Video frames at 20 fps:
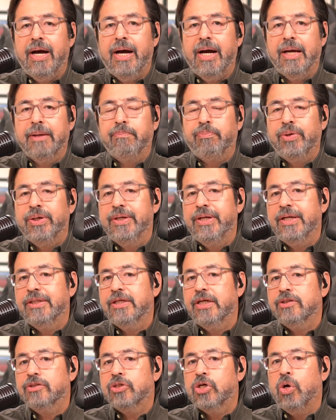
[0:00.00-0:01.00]
I predict
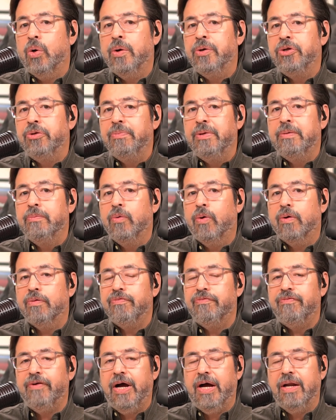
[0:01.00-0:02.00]
there's going to be more
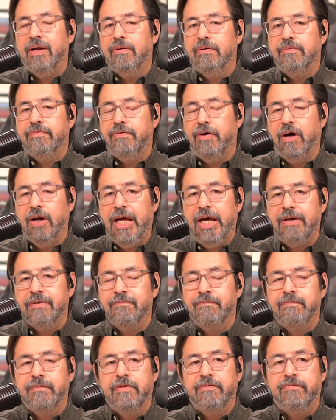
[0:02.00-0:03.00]

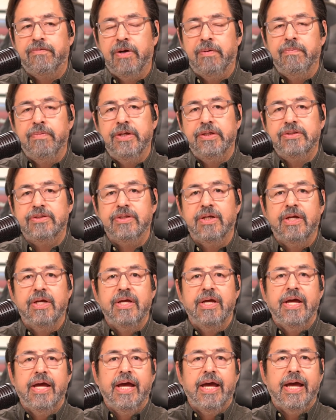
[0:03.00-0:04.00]
fallout from this.
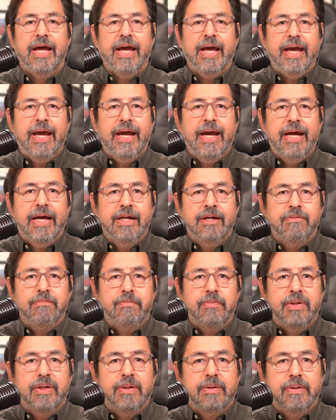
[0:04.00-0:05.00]
And
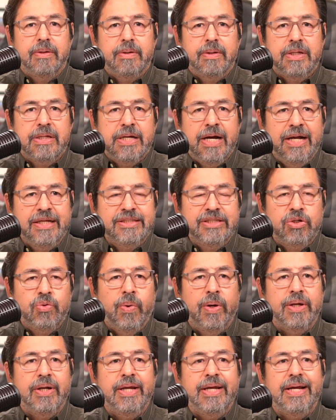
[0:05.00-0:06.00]

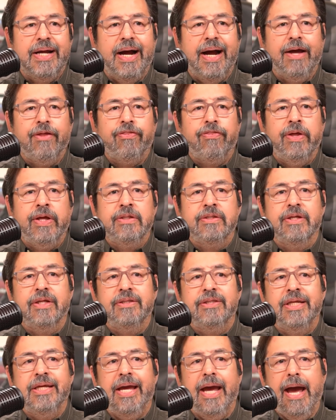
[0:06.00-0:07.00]
consequently, I think
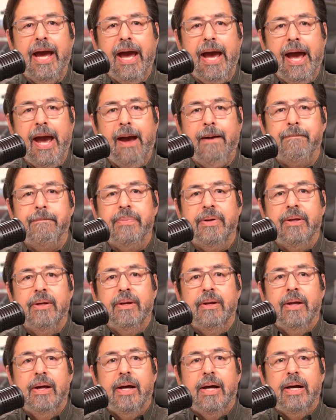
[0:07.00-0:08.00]
that the app
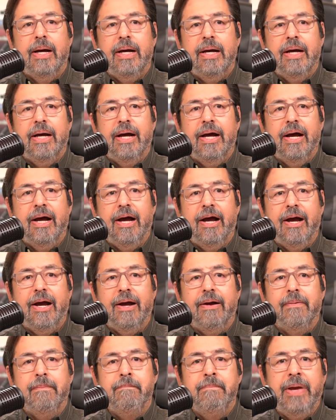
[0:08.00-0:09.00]

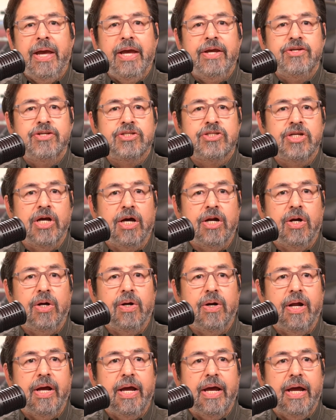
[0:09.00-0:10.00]
may
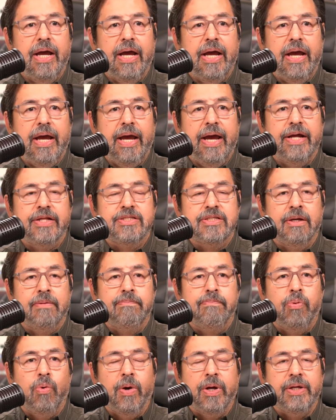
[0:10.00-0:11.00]
shutter at
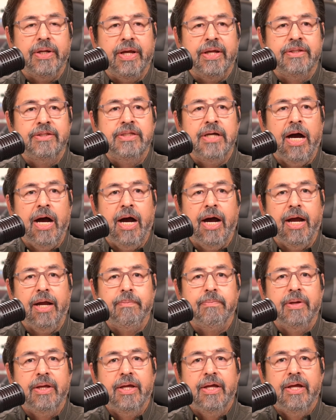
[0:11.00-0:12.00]
some point in
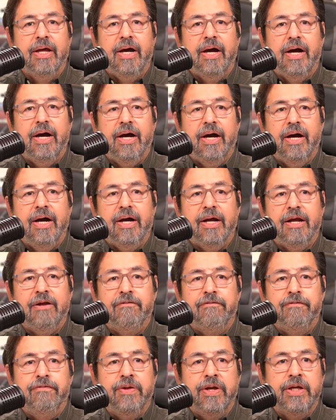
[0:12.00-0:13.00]
time
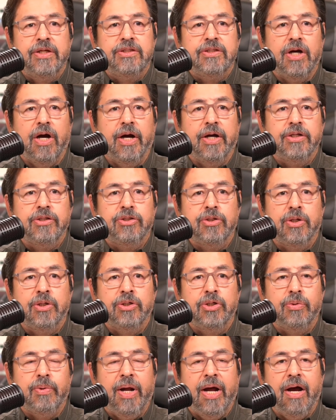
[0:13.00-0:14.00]
if things aren't
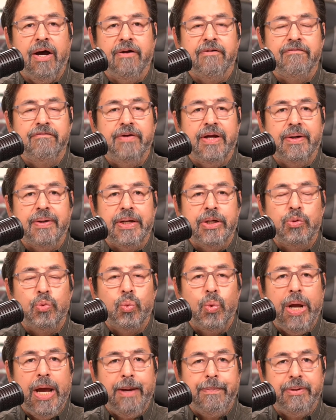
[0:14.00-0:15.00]
turned around very
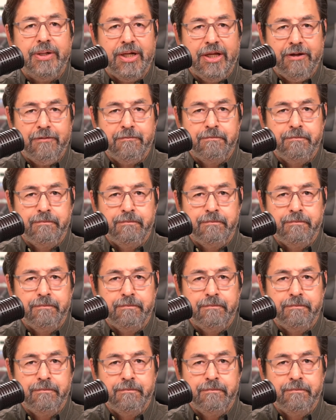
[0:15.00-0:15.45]
rapidly.